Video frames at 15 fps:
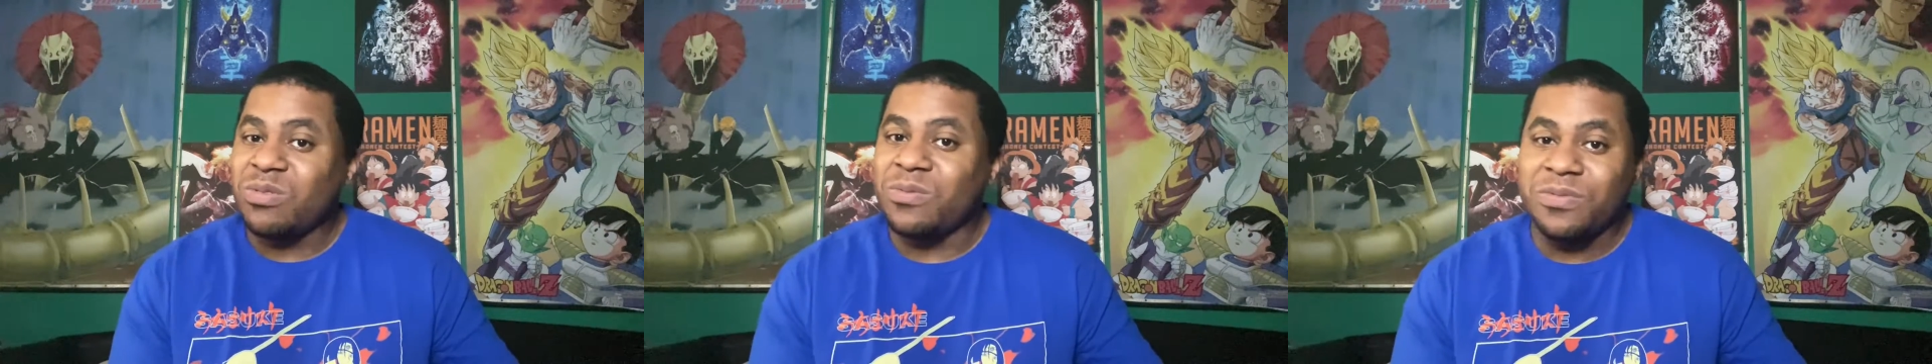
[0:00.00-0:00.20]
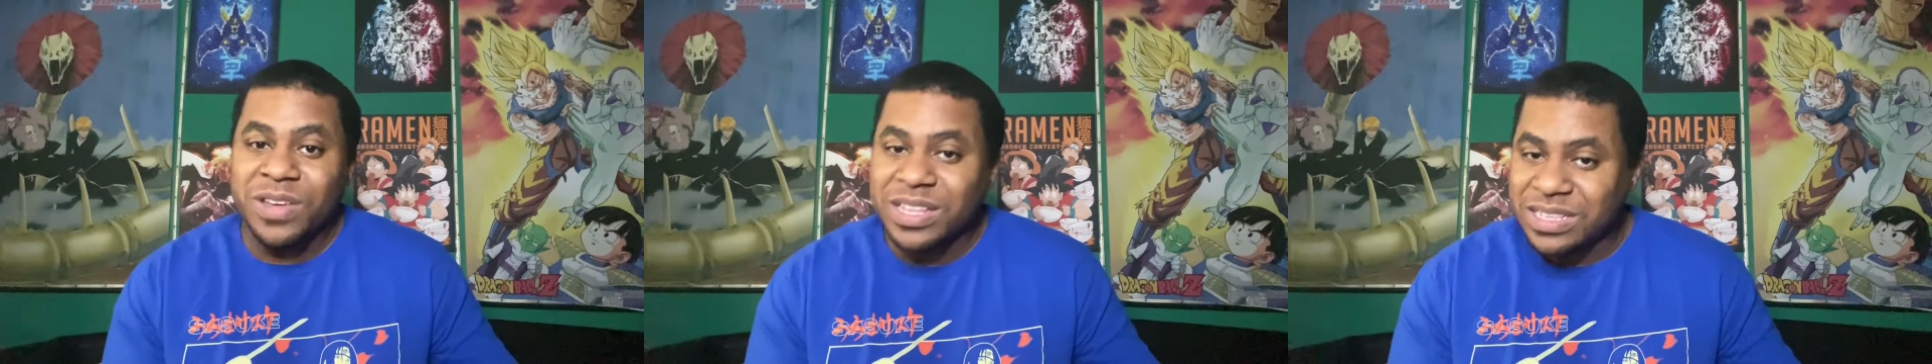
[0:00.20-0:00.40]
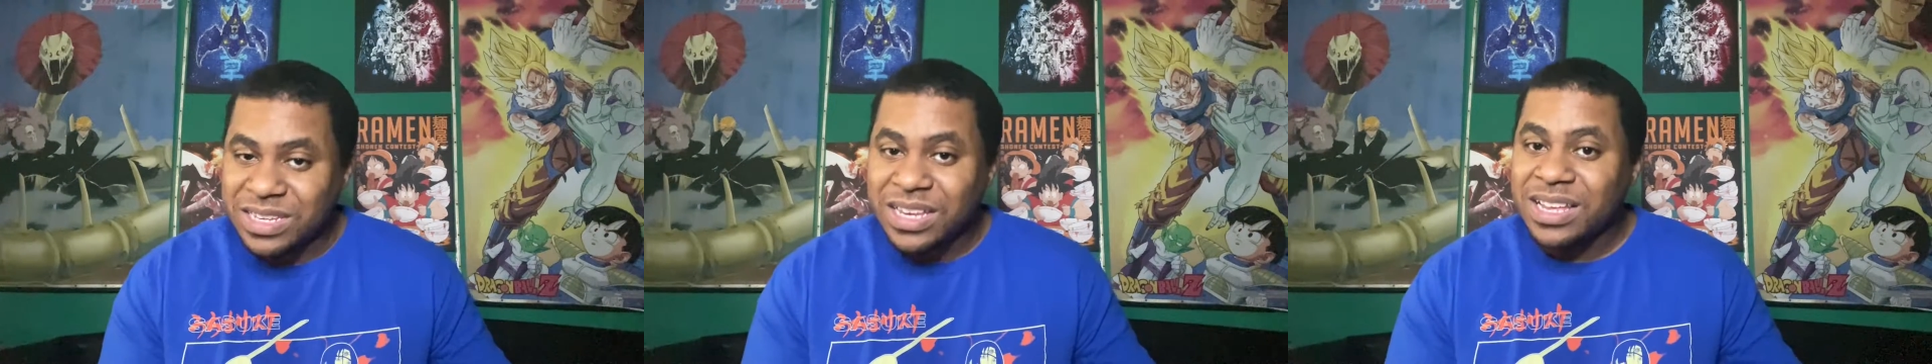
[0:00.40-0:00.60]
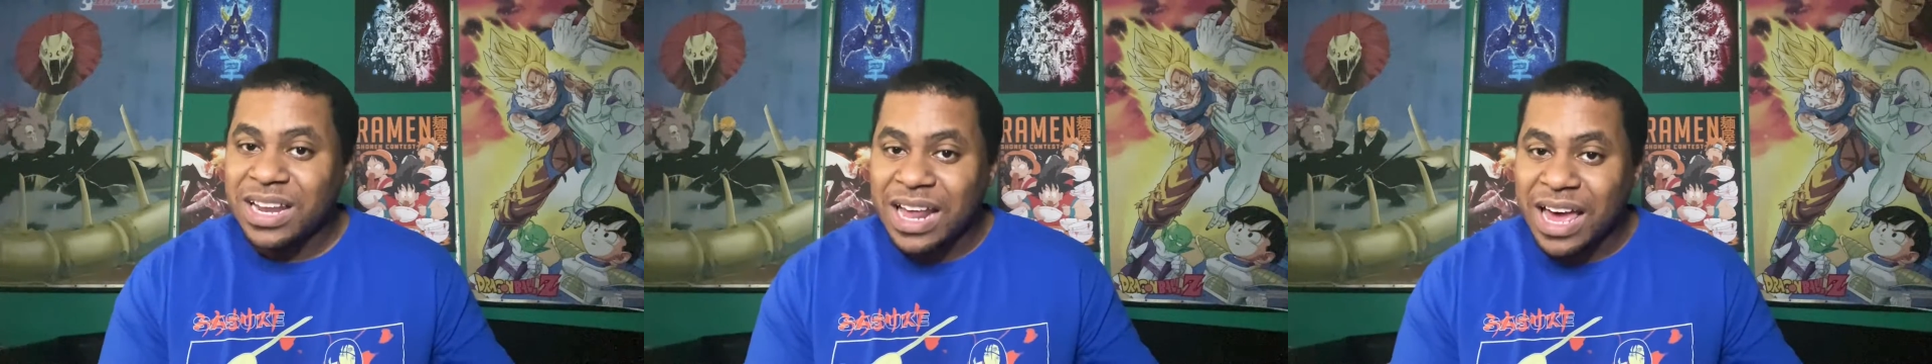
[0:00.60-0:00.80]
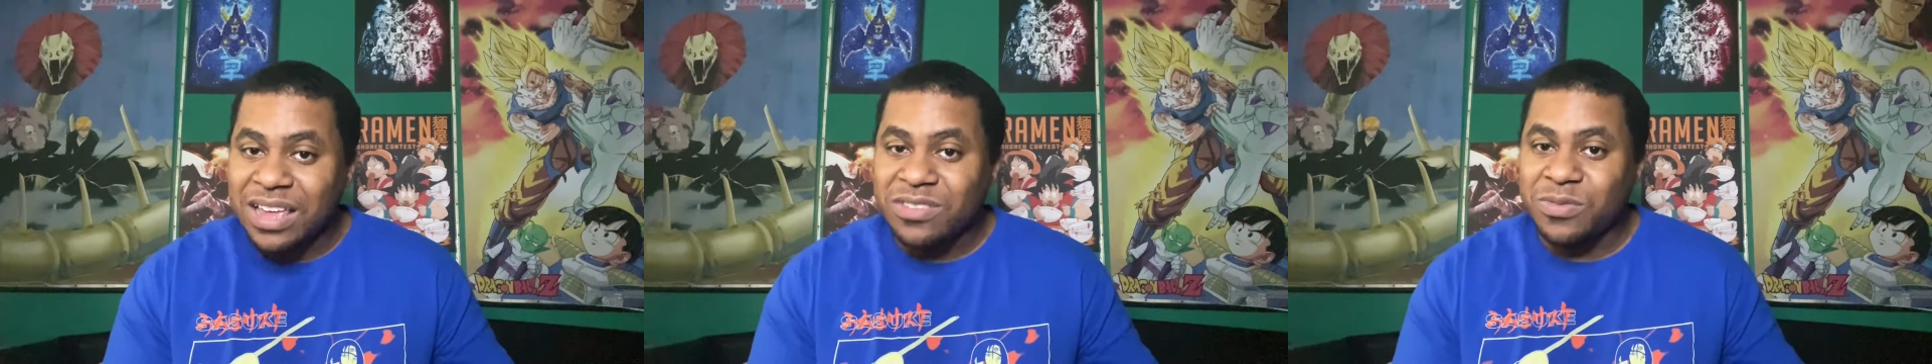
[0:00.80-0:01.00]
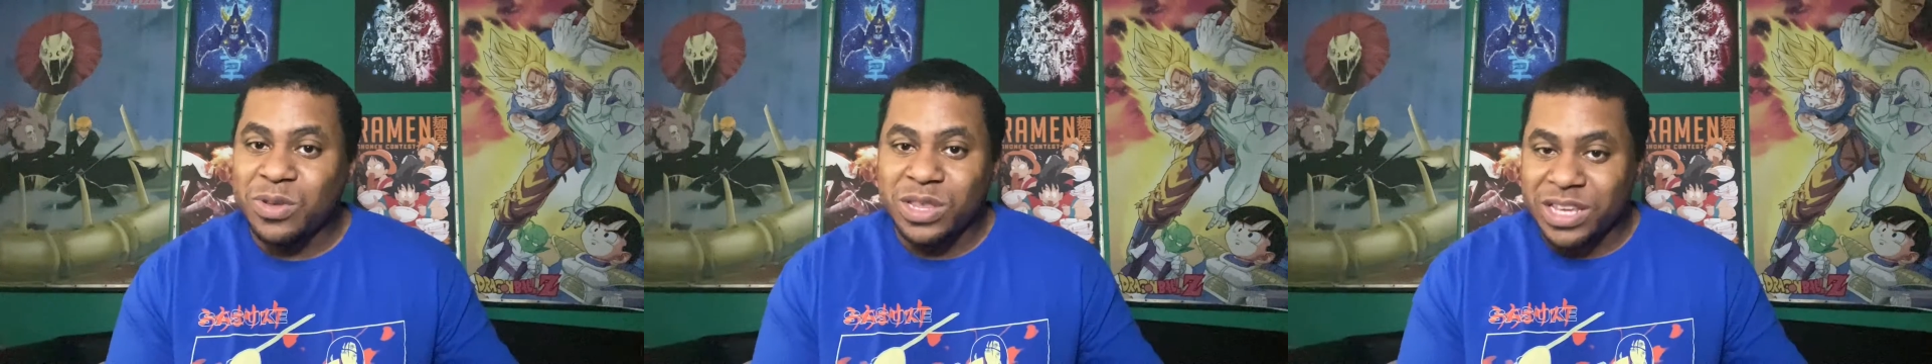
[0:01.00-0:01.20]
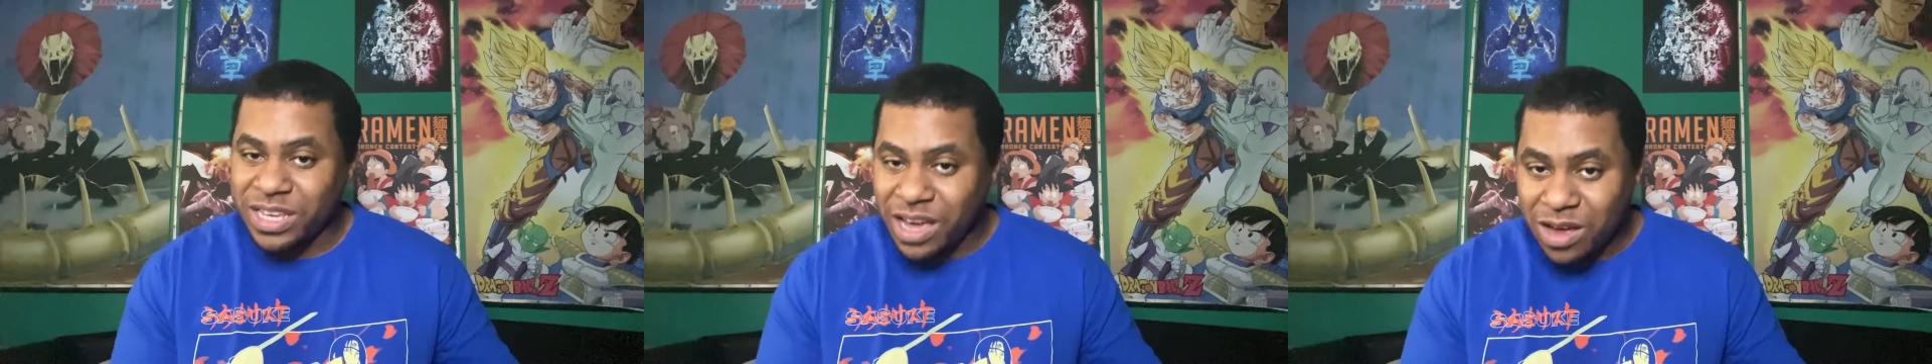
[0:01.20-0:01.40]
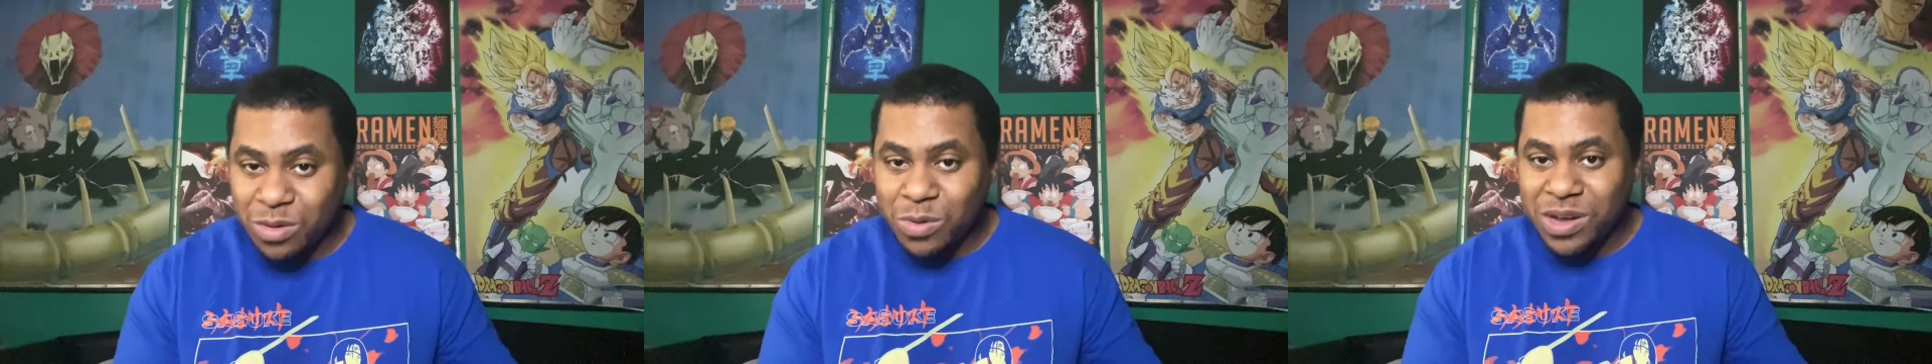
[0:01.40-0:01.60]
fencing class for the
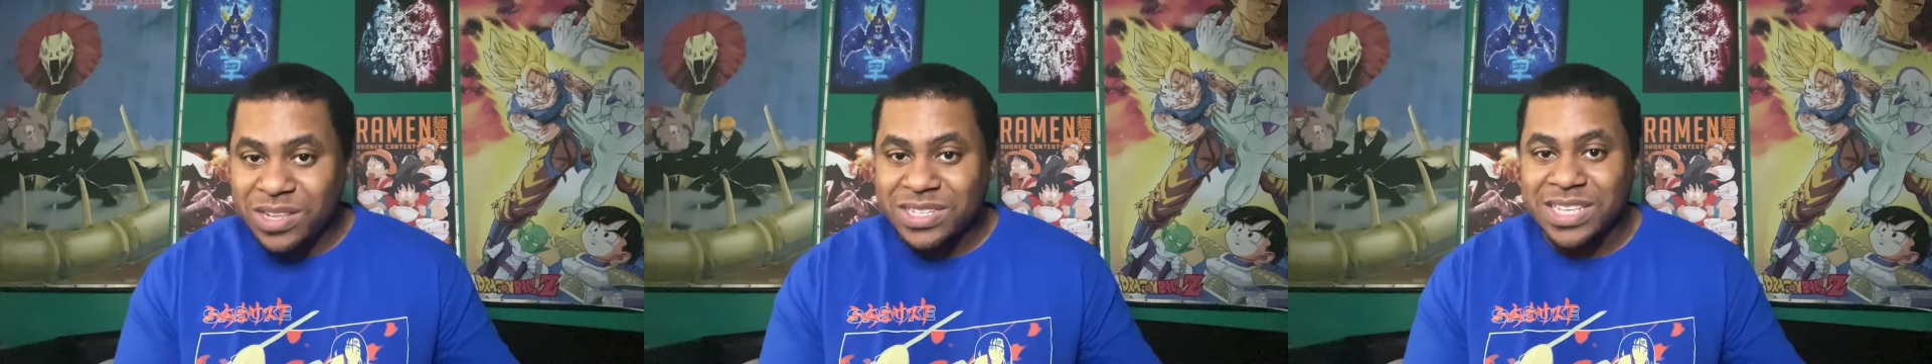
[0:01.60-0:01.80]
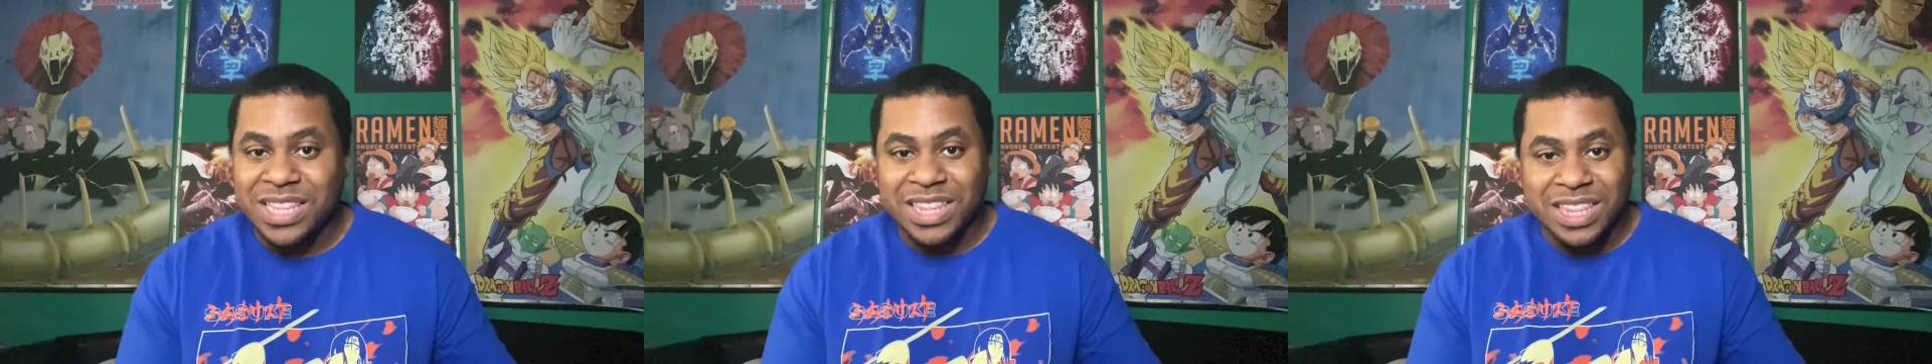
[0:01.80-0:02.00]
young ones.